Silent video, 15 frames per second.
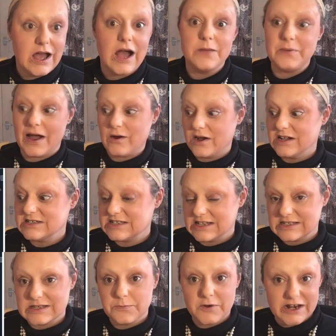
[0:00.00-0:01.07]
about her
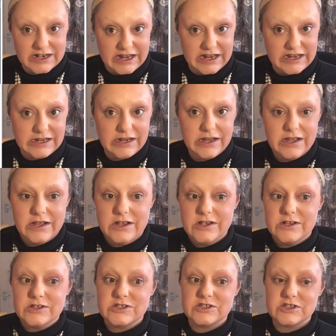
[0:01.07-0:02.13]
sister Brittany.
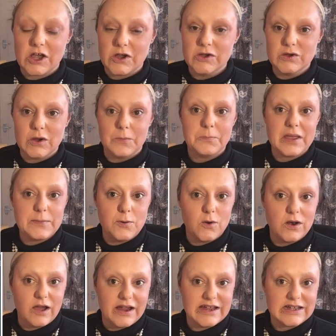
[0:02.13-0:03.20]
So
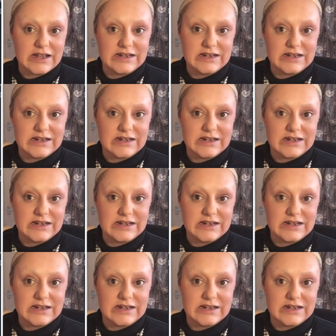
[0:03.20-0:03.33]
people like